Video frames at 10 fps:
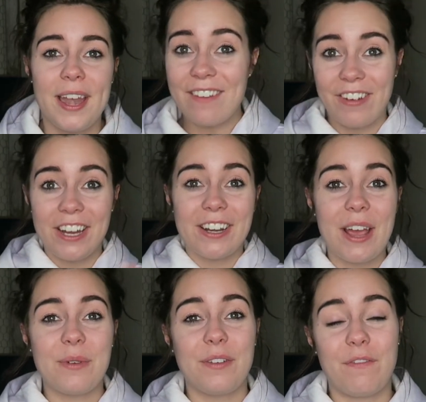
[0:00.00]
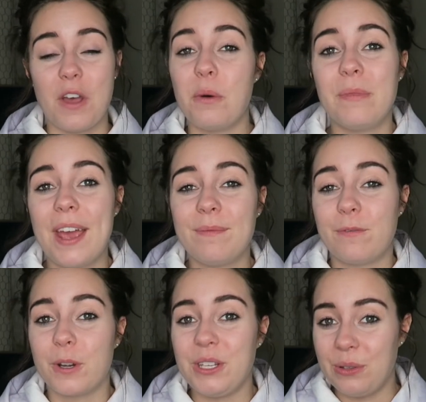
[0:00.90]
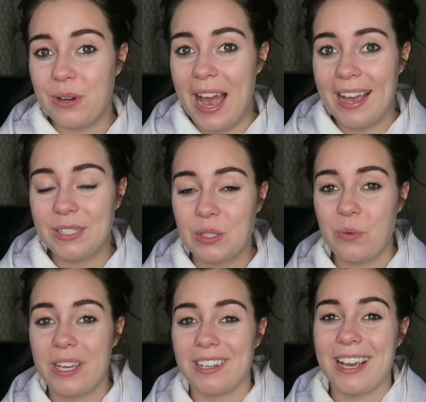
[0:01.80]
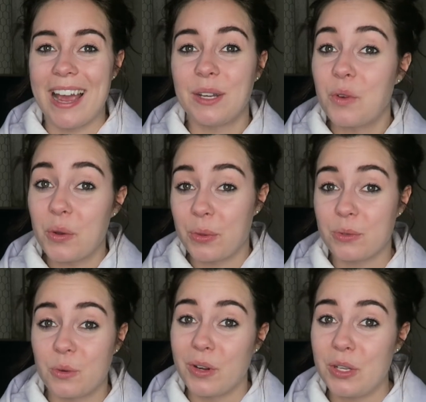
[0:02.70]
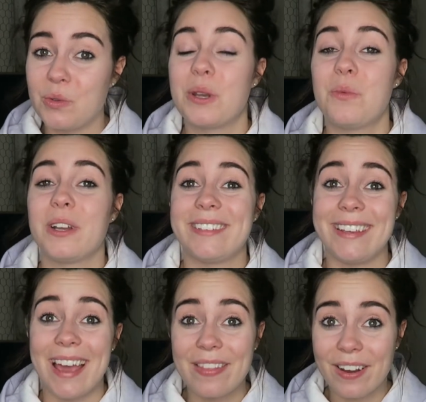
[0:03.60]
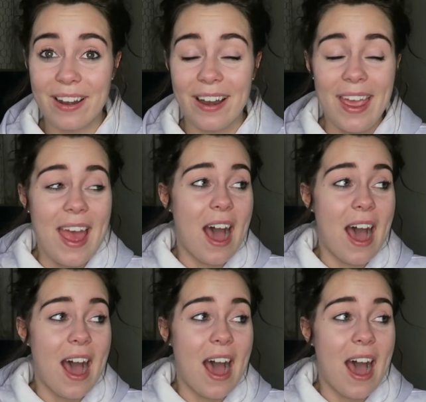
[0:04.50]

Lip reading: I figured I would film them for you guys so we can kind of go through 2021 together.